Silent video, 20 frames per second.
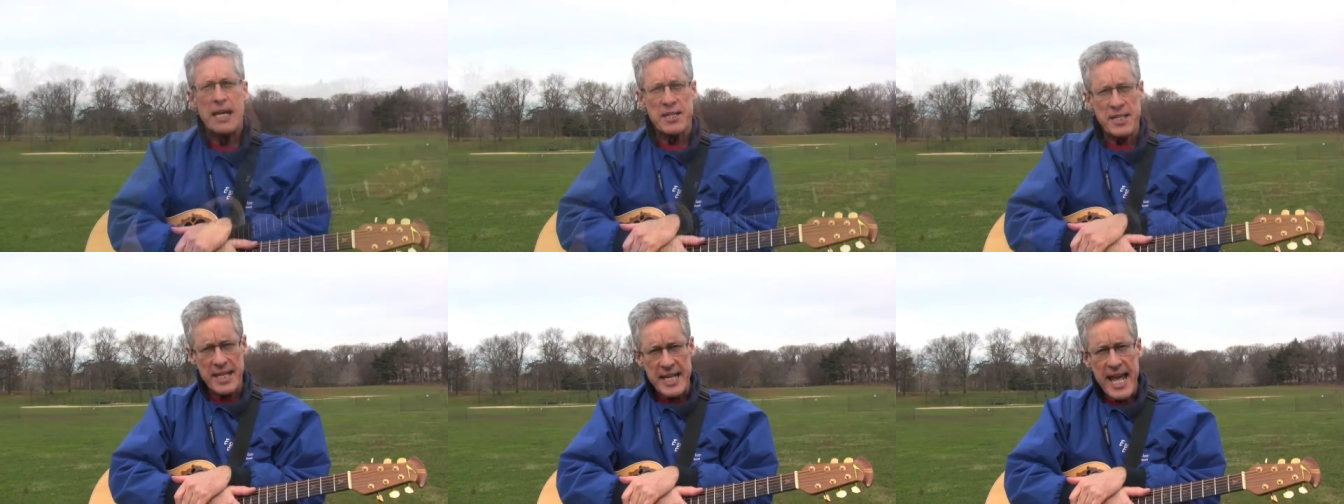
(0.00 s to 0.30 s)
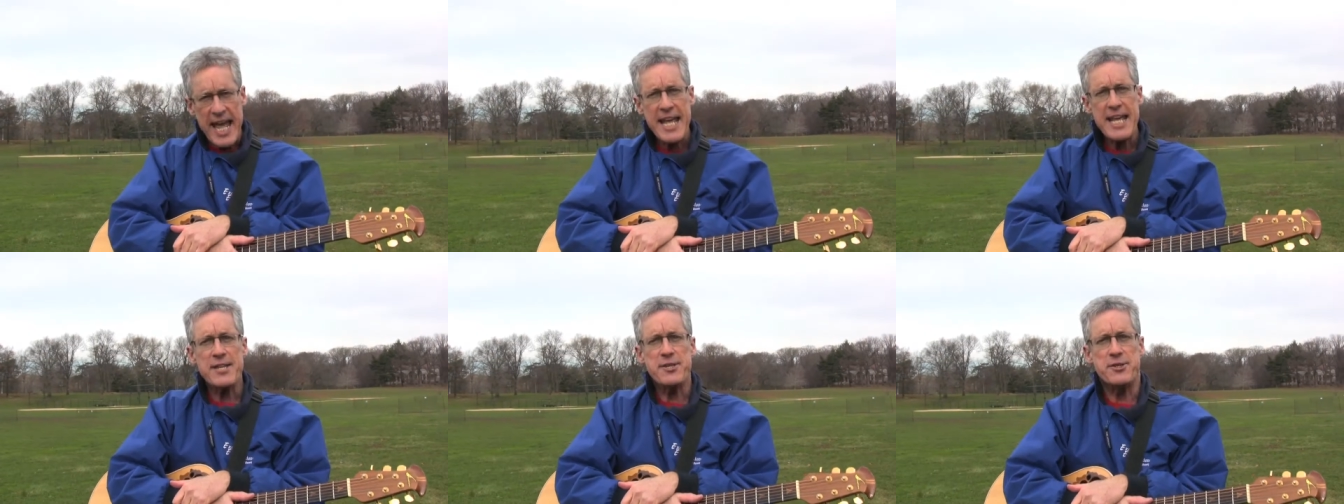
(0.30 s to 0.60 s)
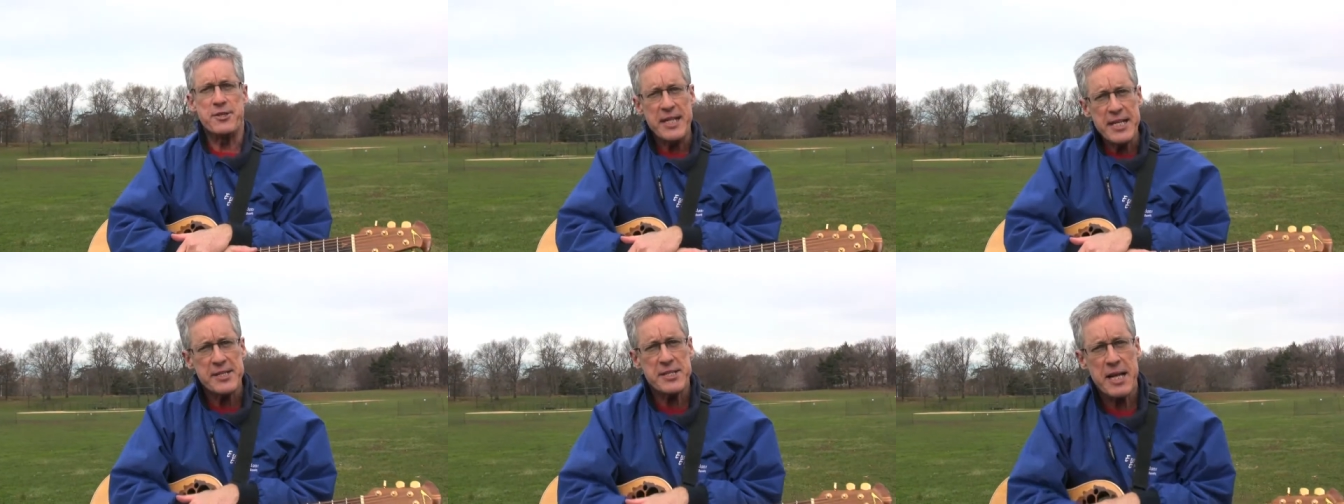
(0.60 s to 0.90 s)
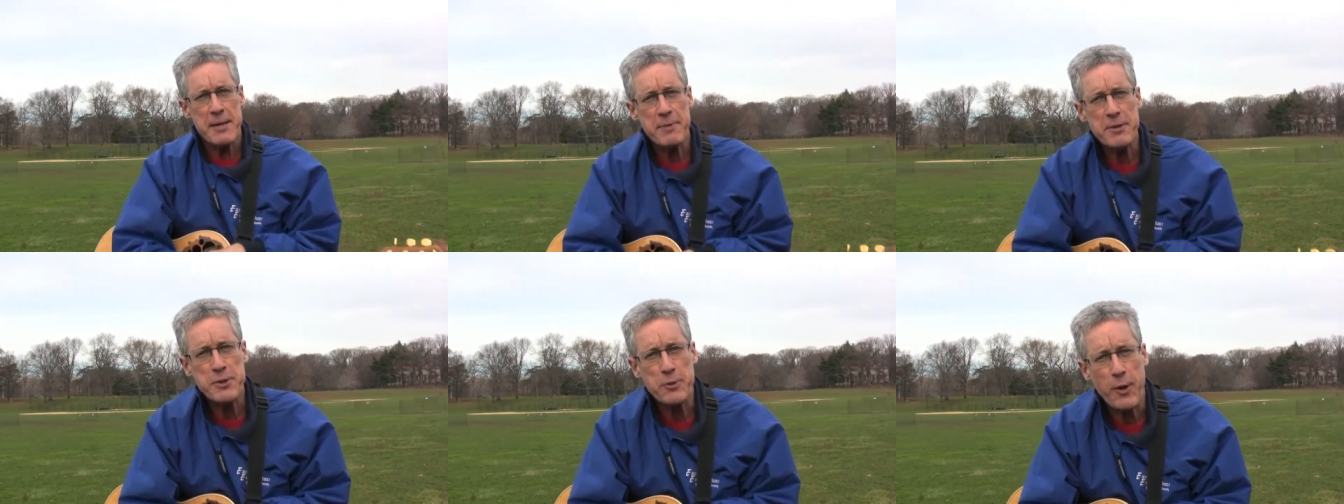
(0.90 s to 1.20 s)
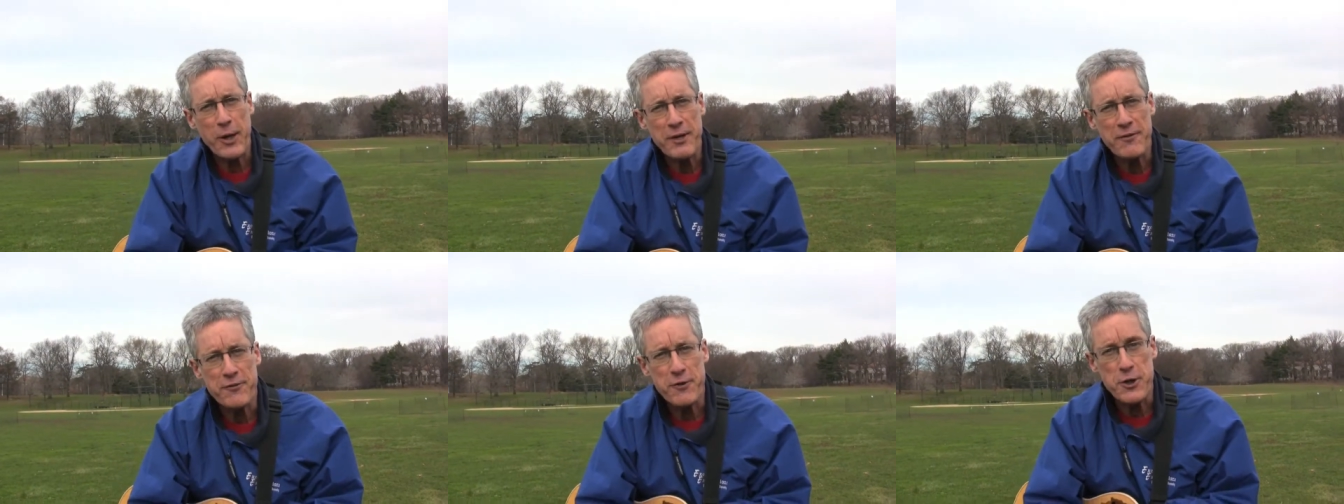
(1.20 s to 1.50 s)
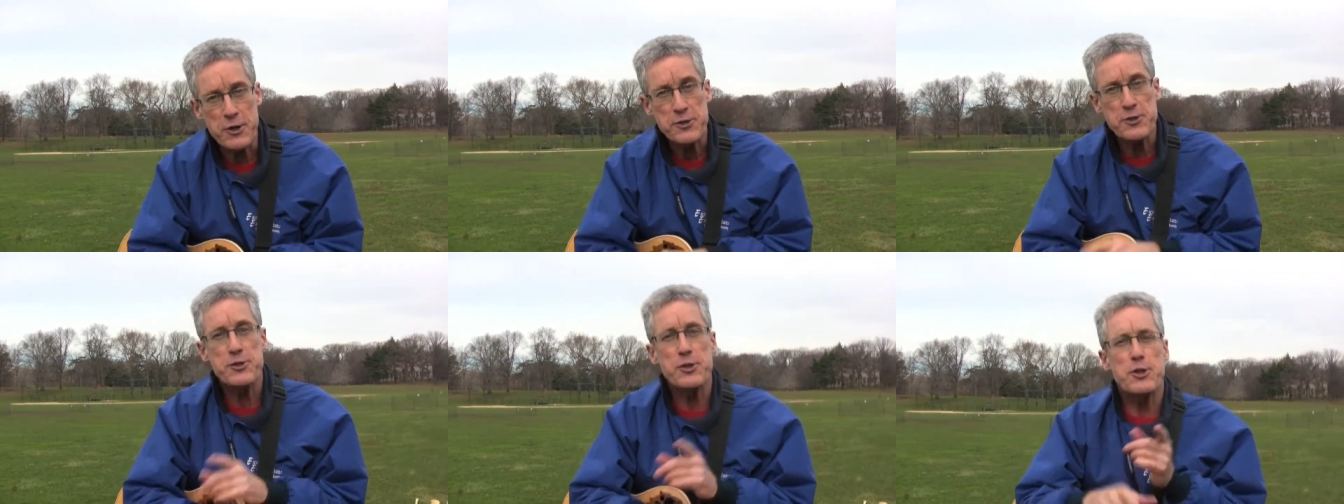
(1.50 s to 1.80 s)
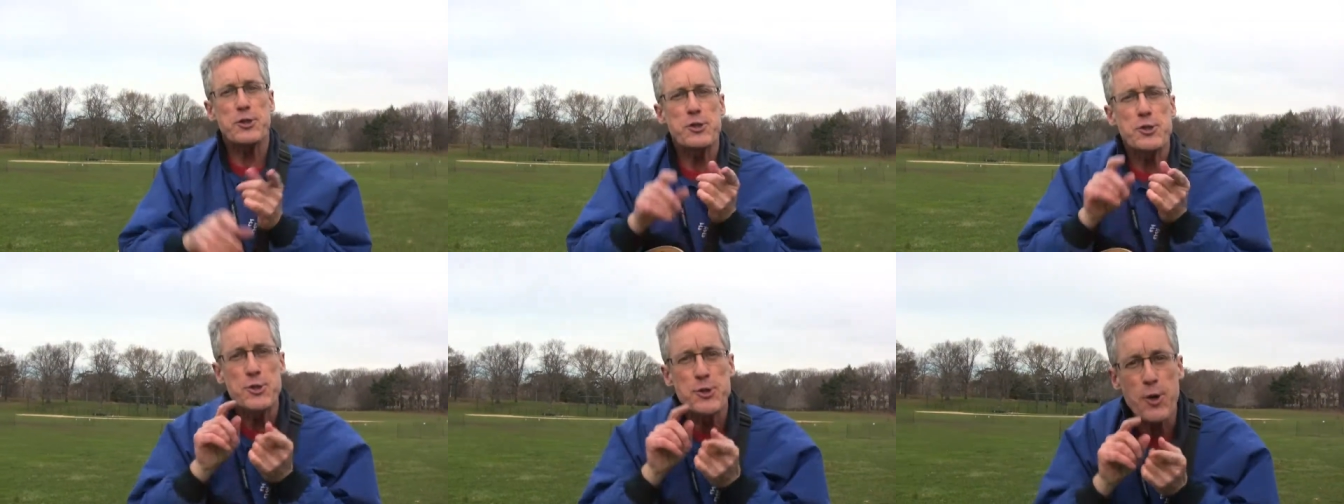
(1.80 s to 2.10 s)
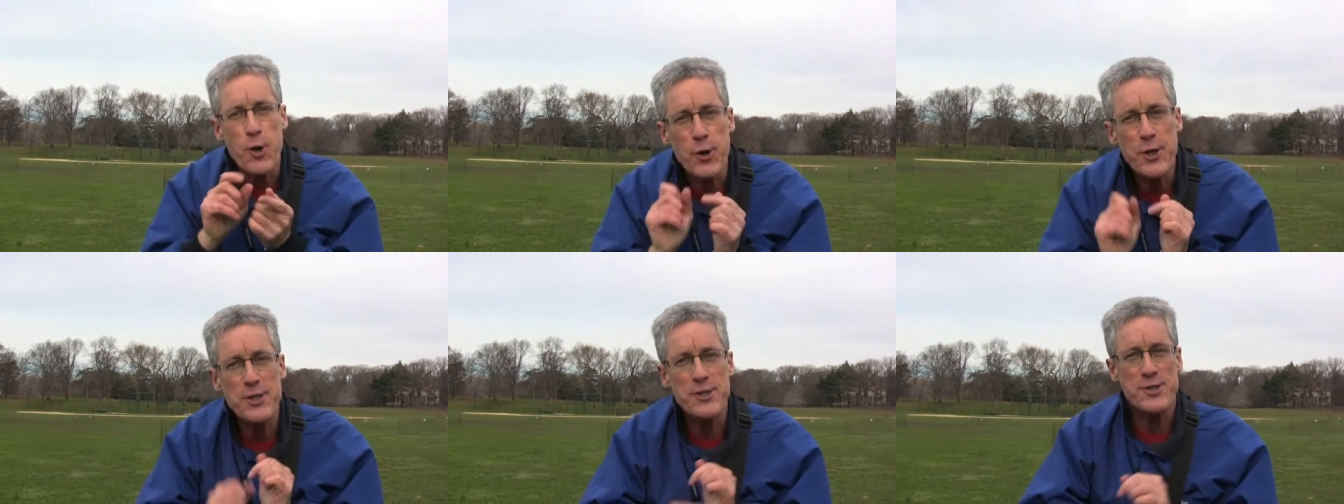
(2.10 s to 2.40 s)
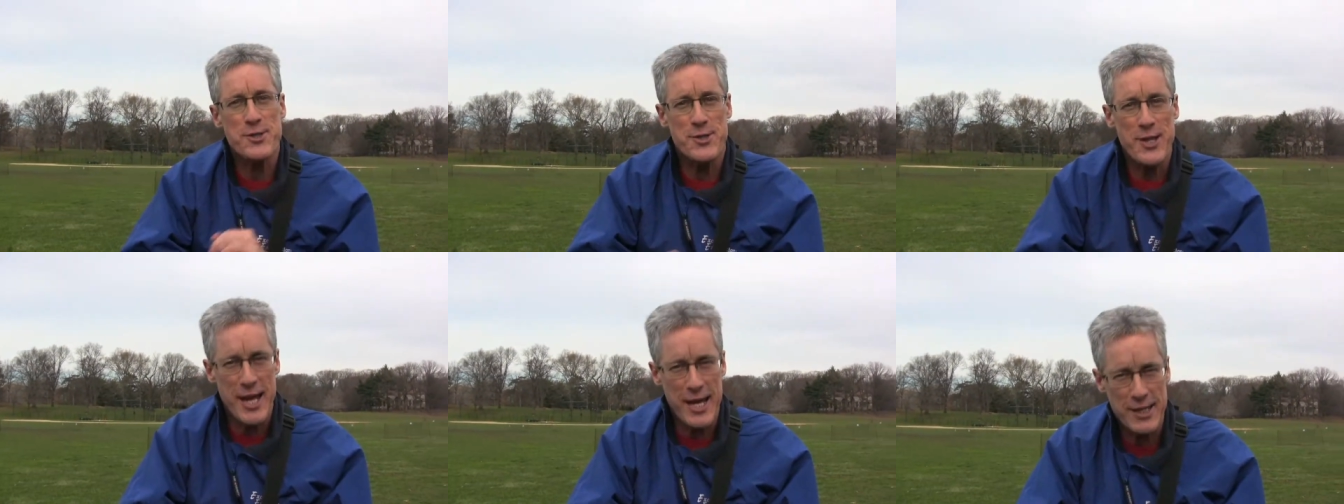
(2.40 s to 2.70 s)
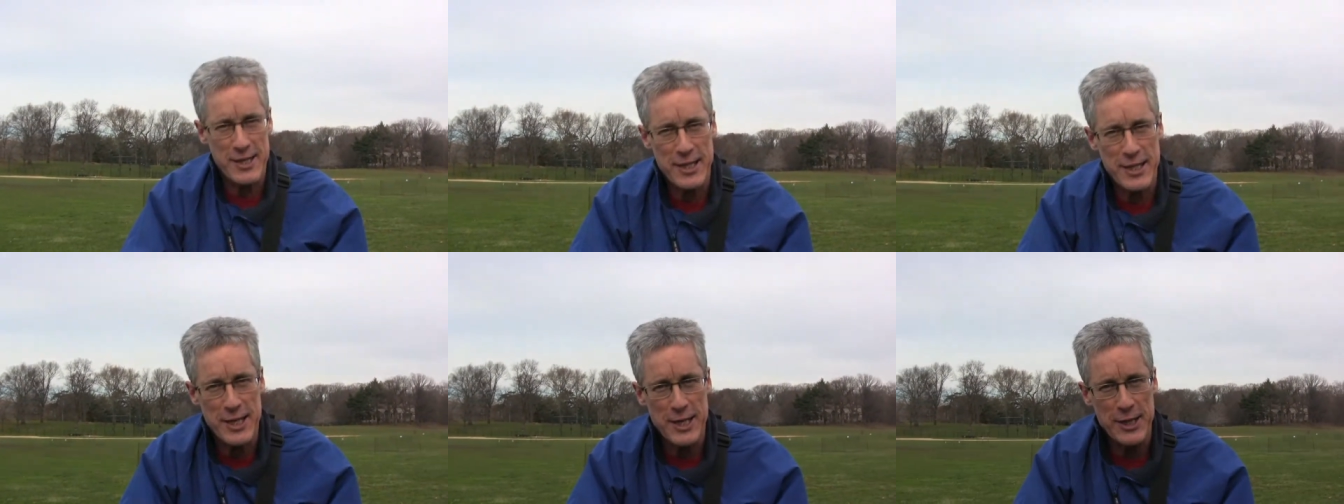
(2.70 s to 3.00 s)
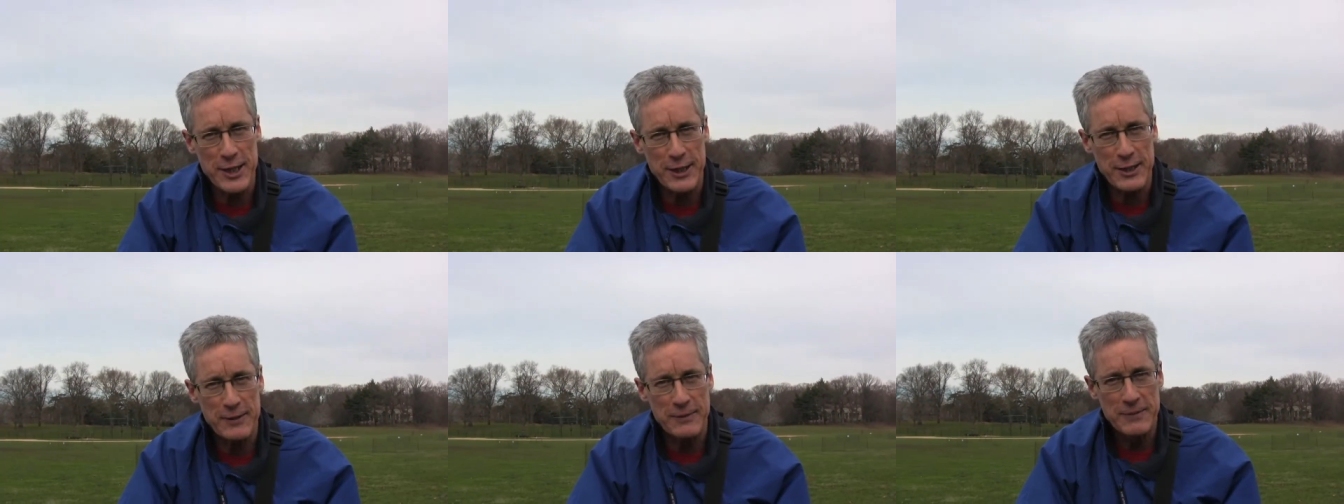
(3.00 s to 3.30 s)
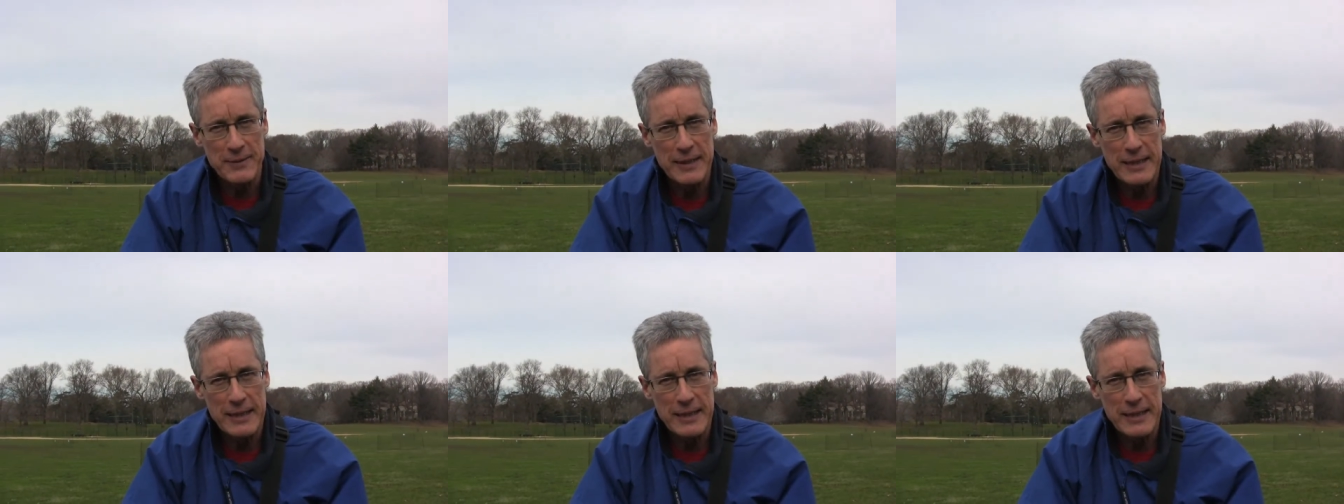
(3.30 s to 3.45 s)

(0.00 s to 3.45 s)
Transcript: Today is December 21st, the shortest day of the year.